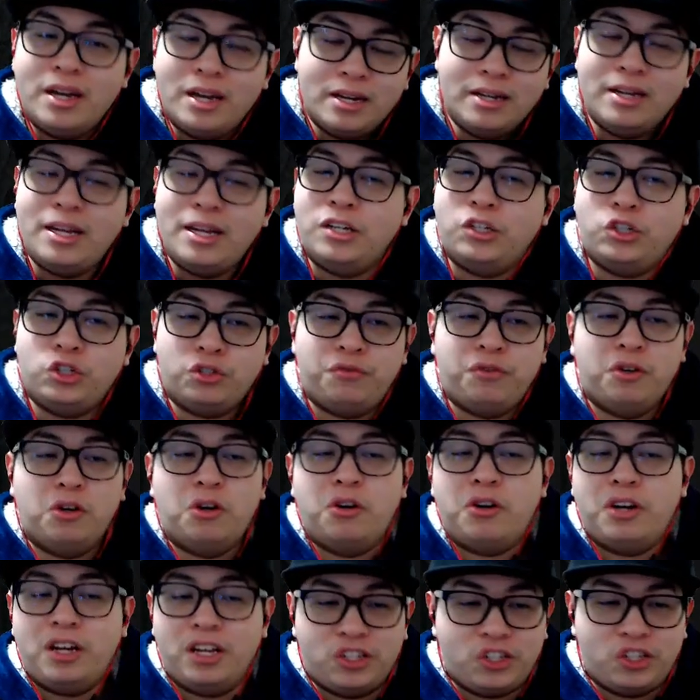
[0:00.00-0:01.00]
Nature's
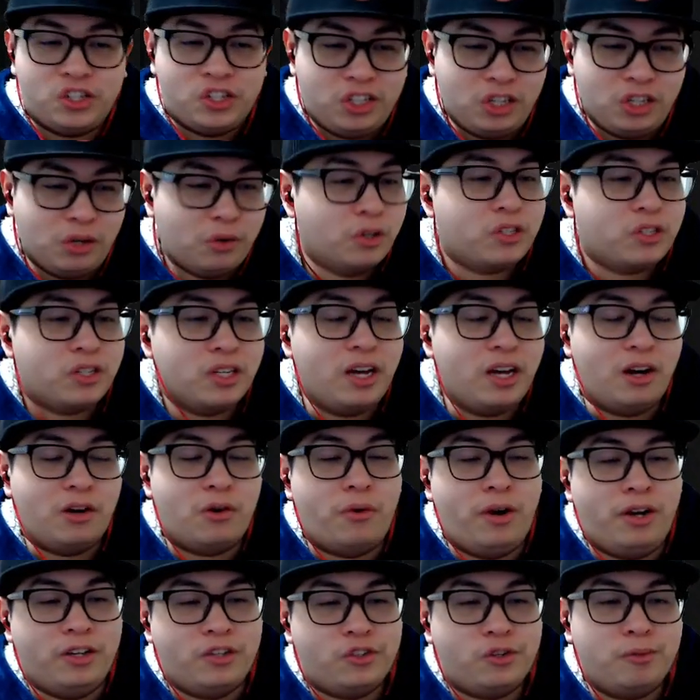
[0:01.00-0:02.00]
Fury is seriously
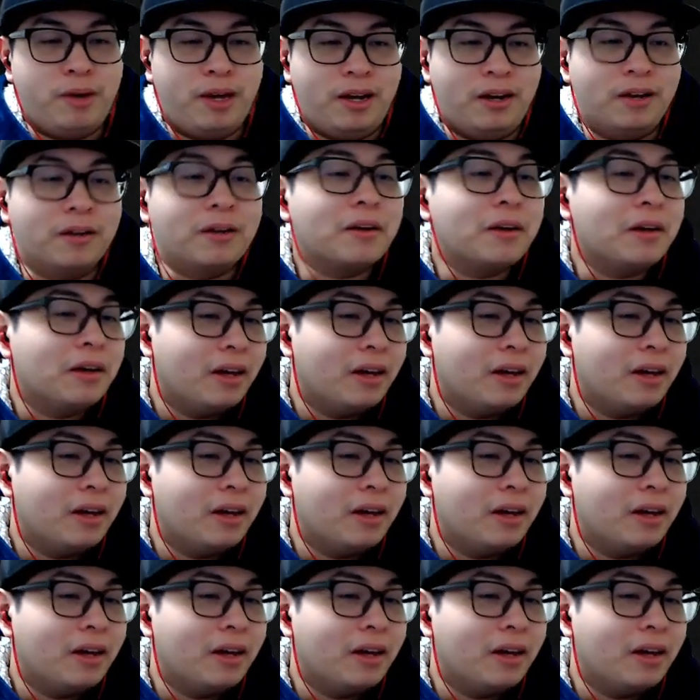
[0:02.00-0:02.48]
underestimated,